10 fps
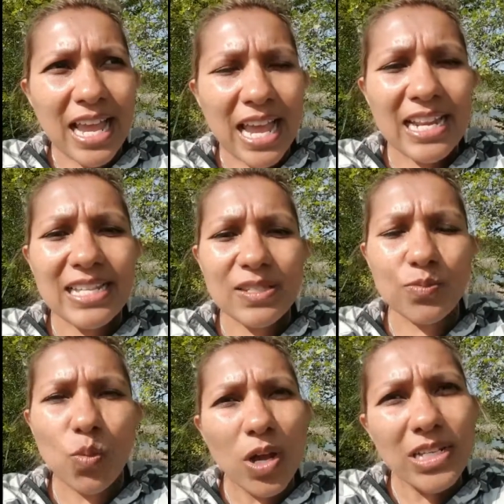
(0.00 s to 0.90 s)
and it's
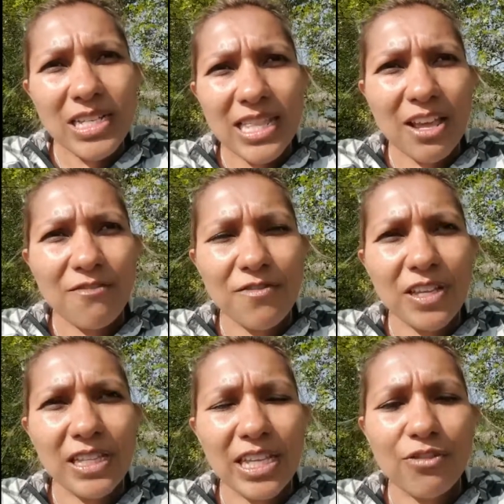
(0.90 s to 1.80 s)
wanting that
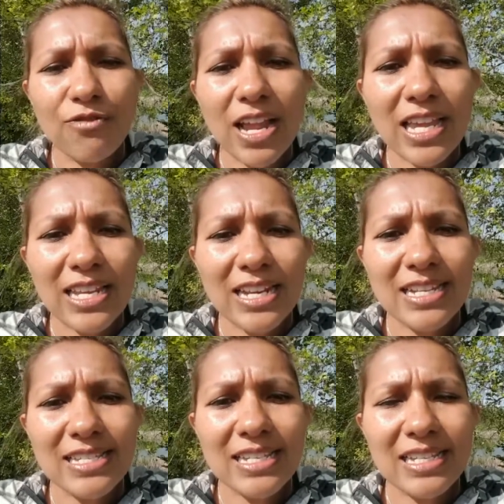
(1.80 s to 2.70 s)
feeling and
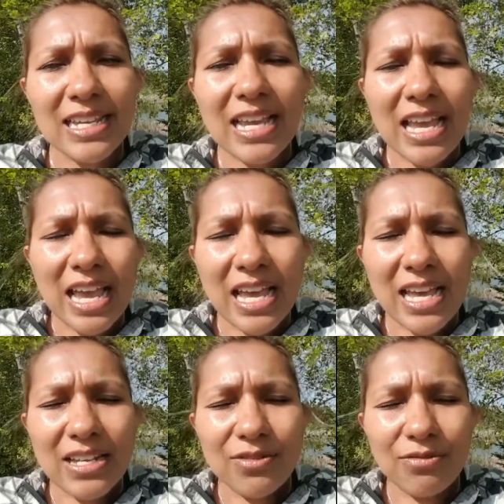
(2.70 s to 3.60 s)
recognizing
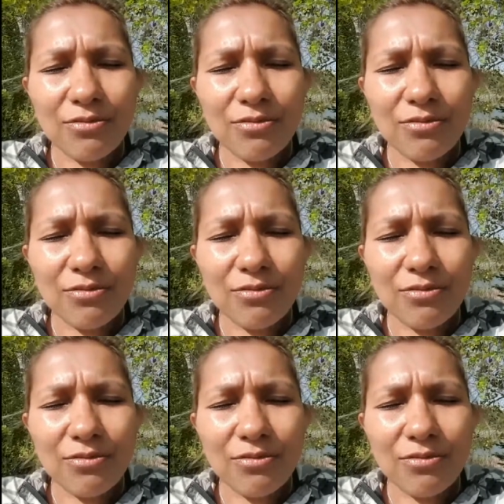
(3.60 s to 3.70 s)
and